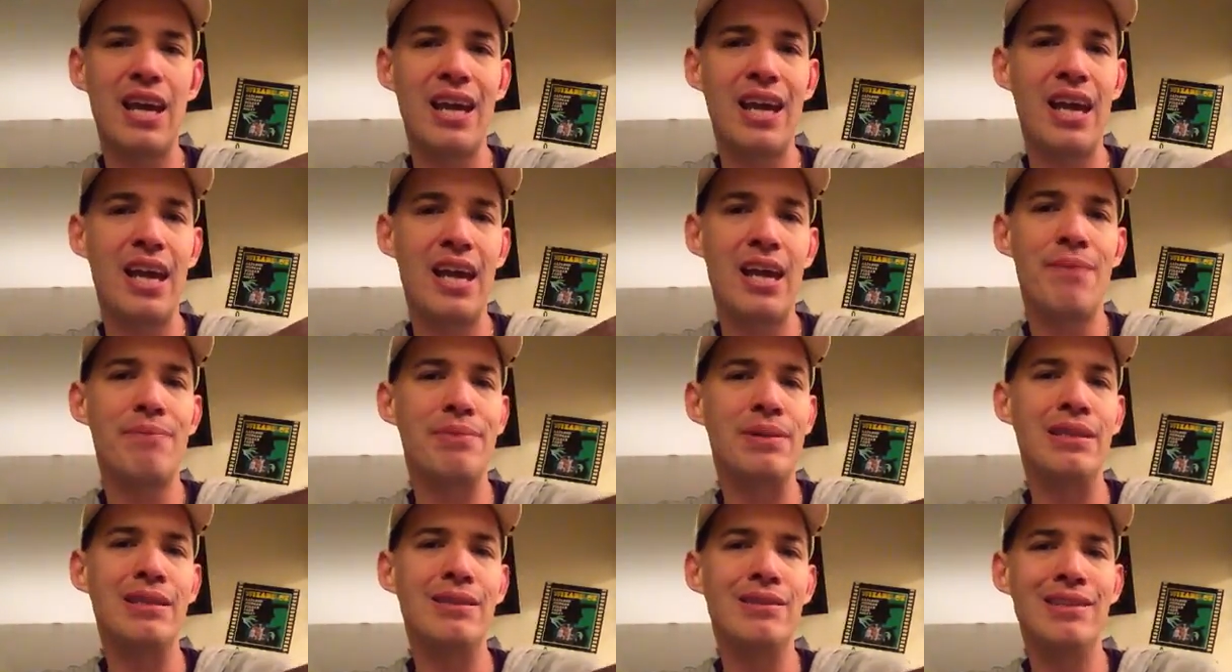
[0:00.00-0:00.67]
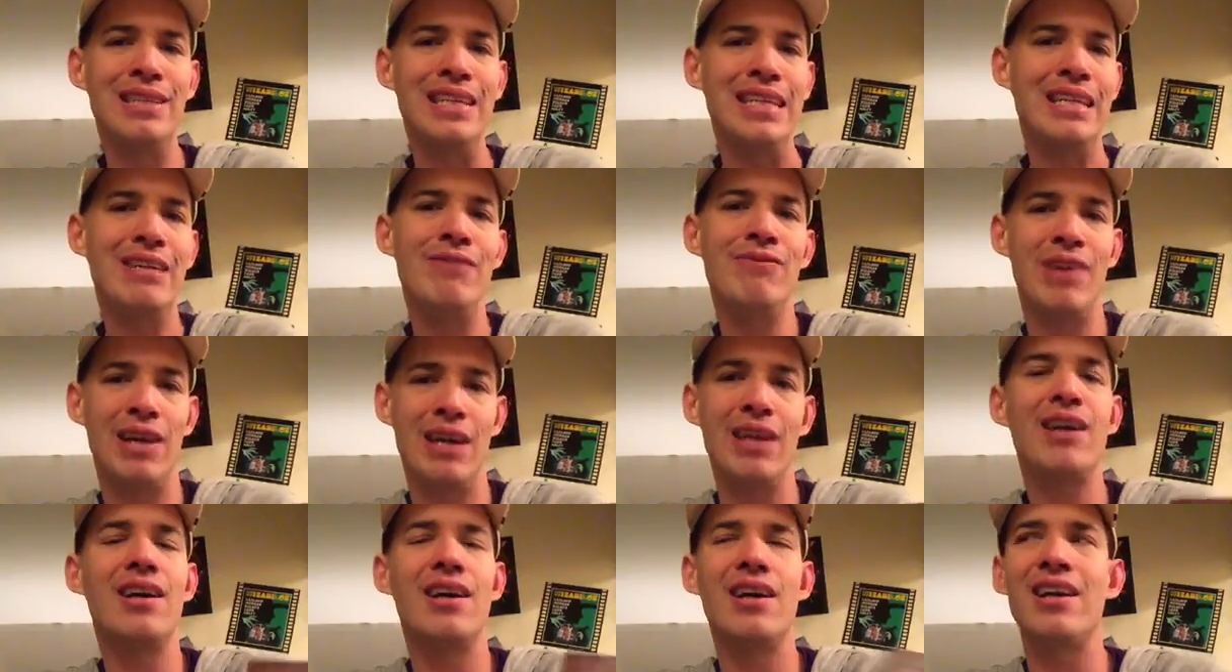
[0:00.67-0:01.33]
can't believe
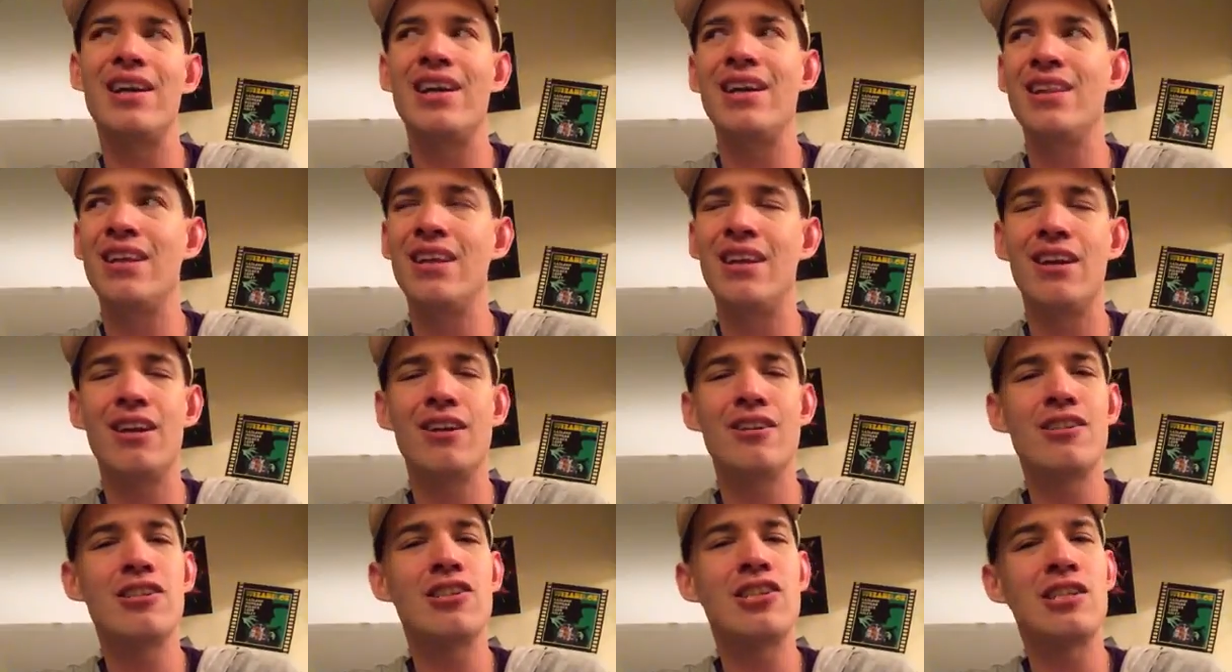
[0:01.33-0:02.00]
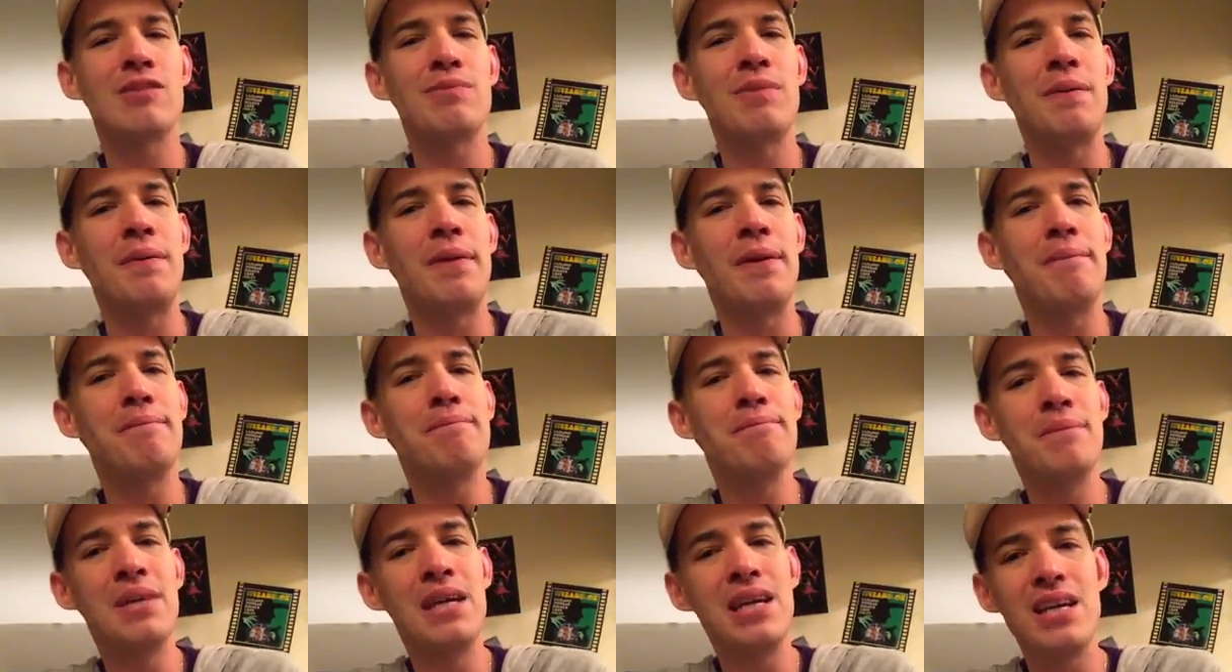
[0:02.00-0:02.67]
it. And then it also just made me
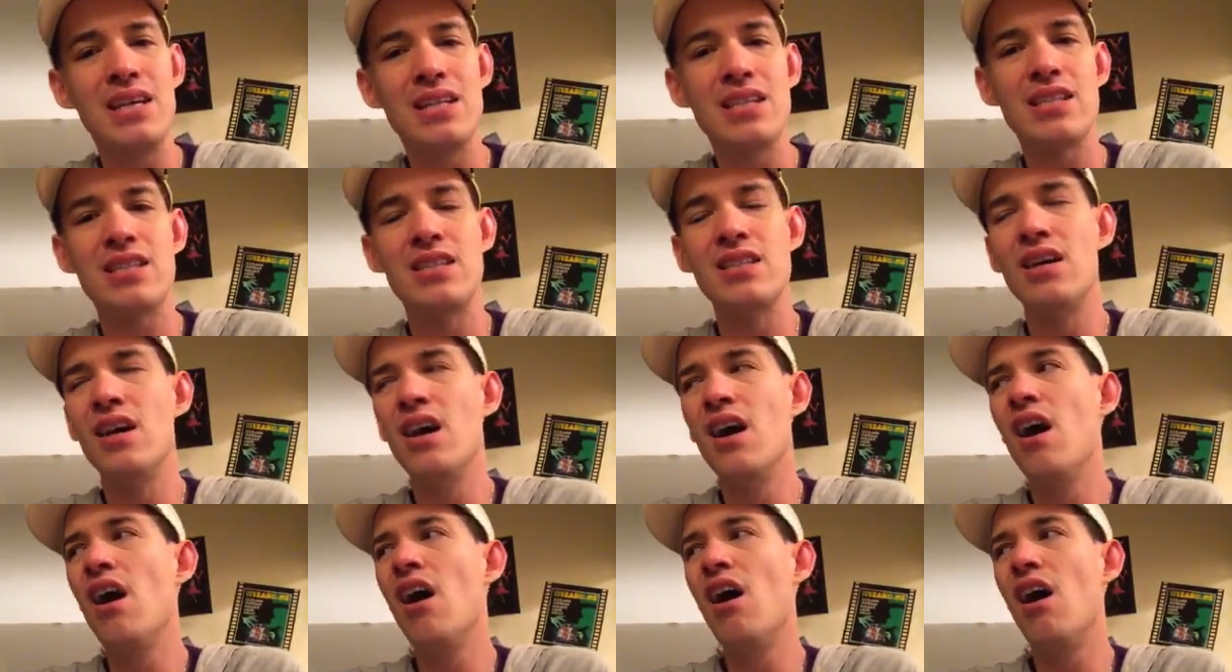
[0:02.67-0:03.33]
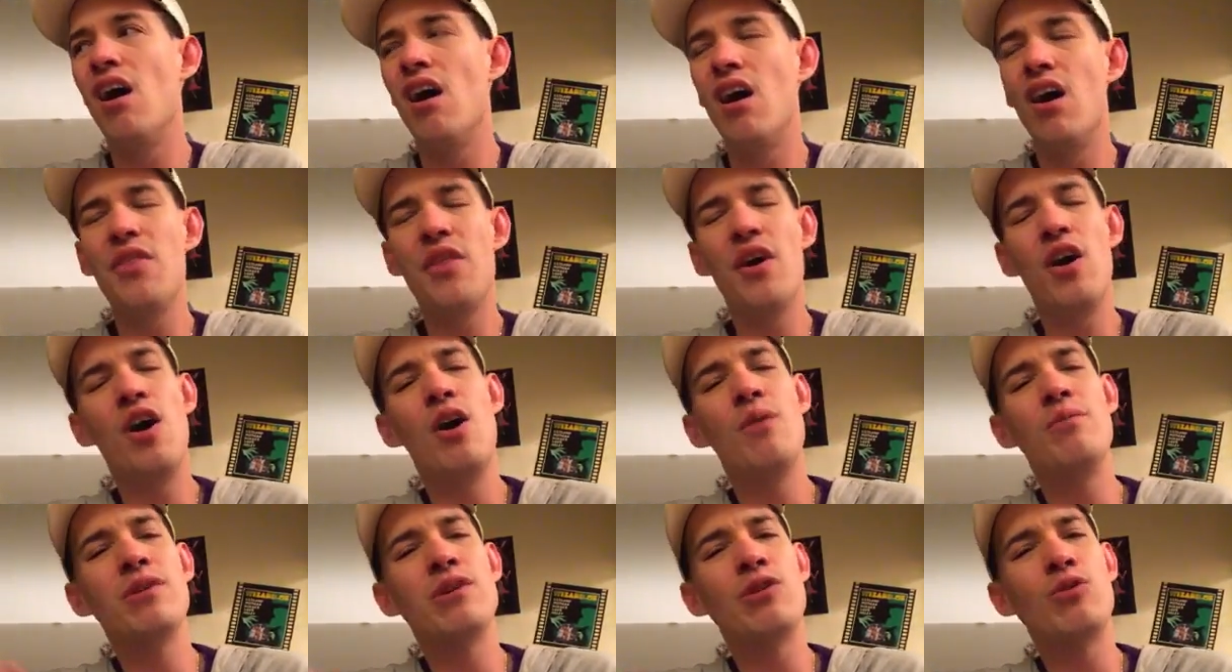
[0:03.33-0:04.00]
miss all the
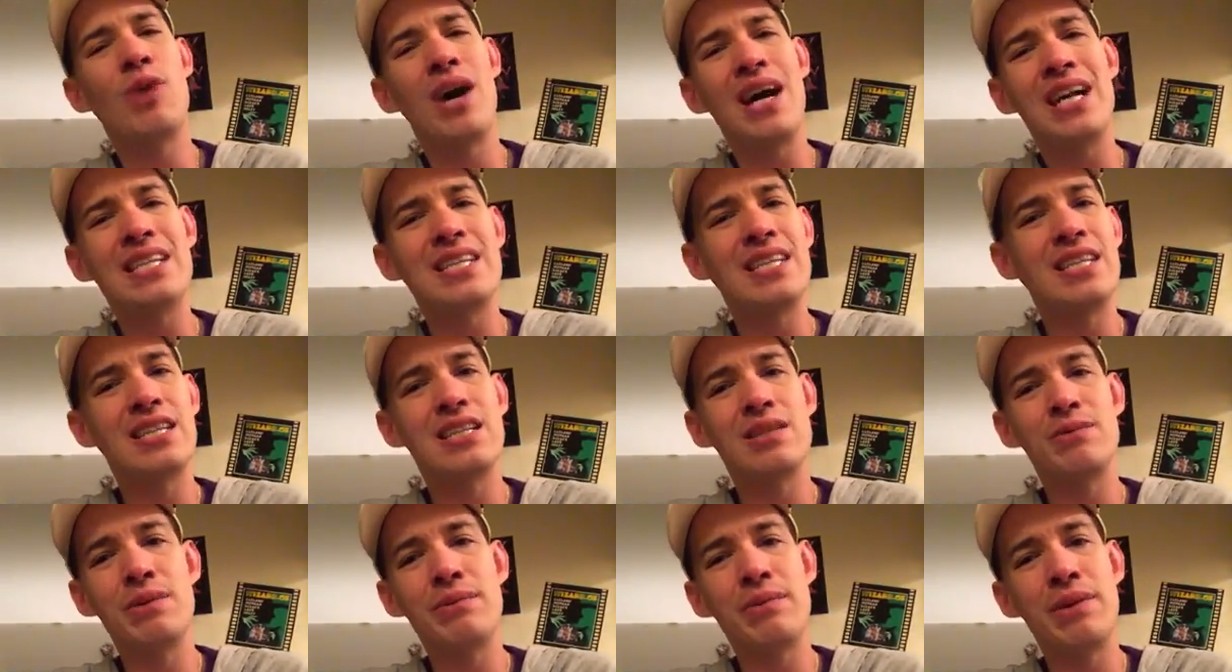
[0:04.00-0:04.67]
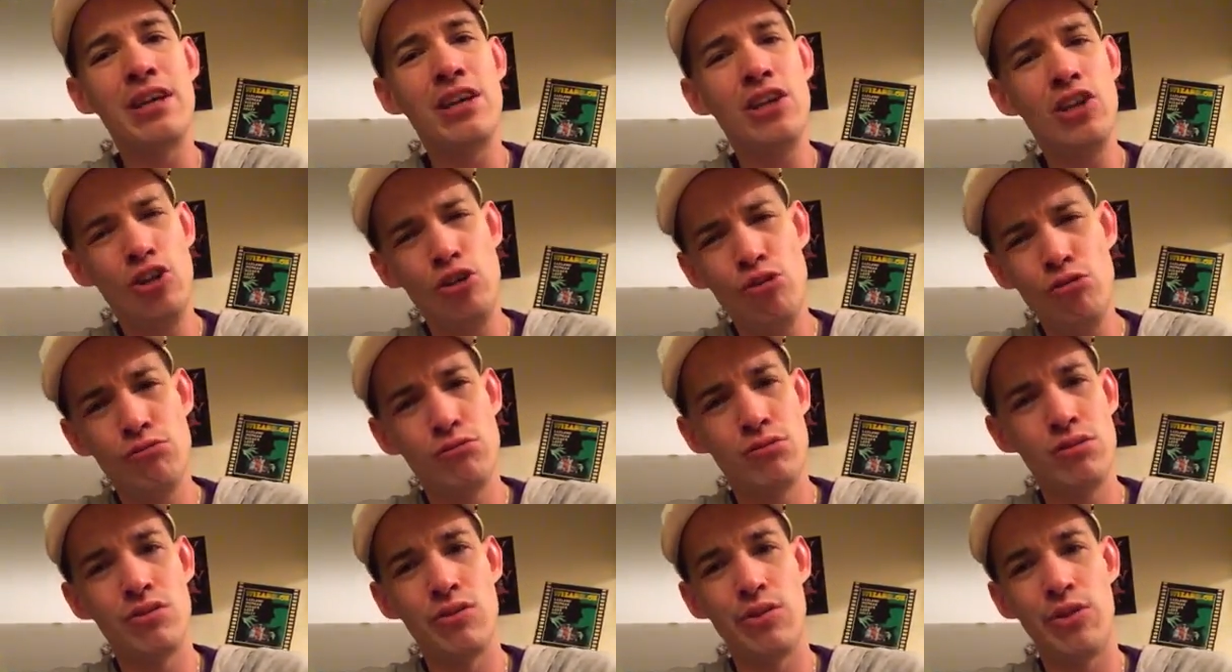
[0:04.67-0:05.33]
homoeroticism in my
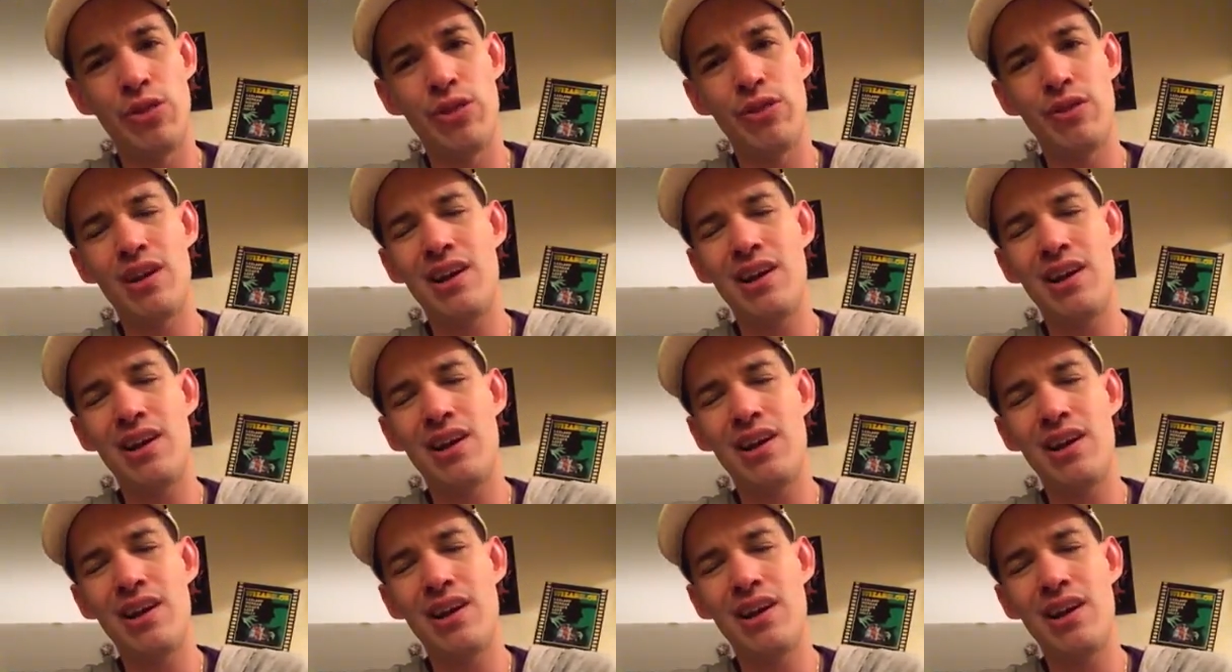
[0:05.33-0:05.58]
youth.